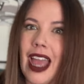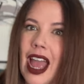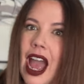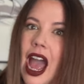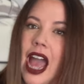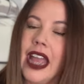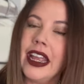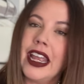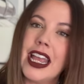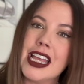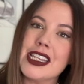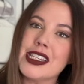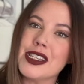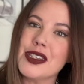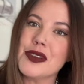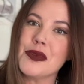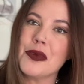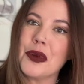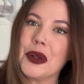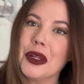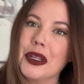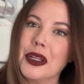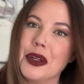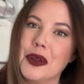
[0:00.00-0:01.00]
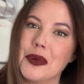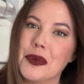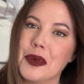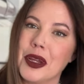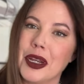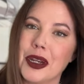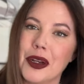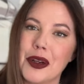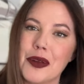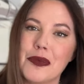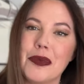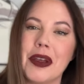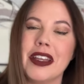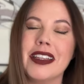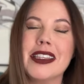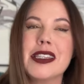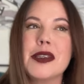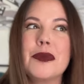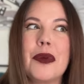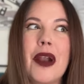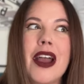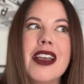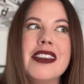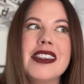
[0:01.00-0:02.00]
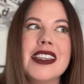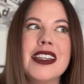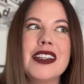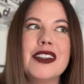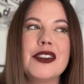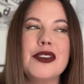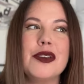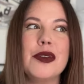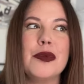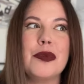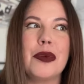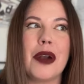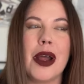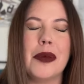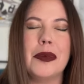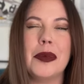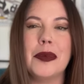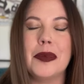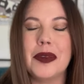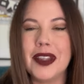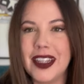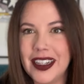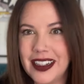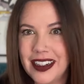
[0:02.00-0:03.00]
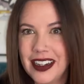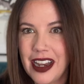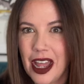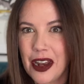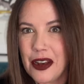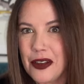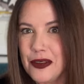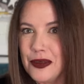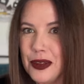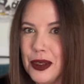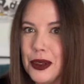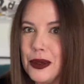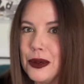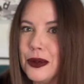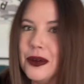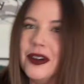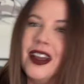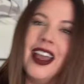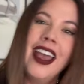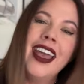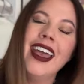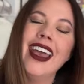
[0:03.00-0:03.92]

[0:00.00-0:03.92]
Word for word: I guess we're a little weird, but surprising to probably none of you.